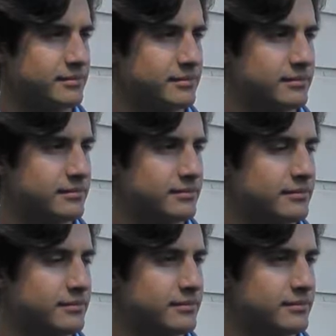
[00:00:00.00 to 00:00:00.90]

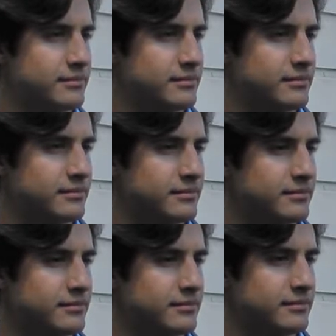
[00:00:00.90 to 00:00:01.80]

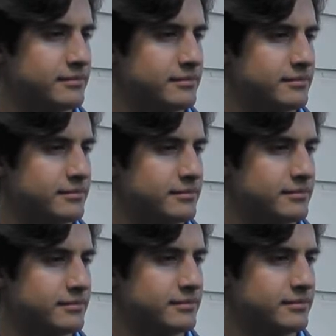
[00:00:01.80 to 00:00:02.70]

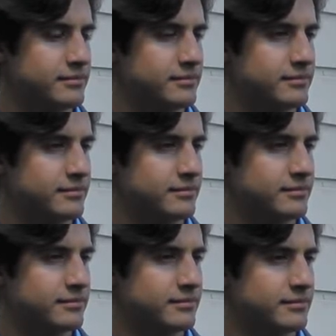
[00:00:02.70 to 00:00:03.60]

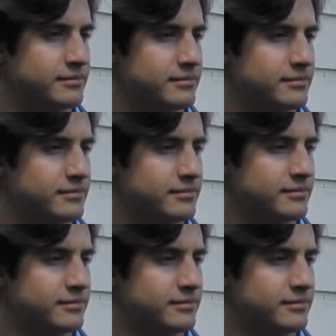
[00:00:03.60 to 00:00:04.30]
(silent)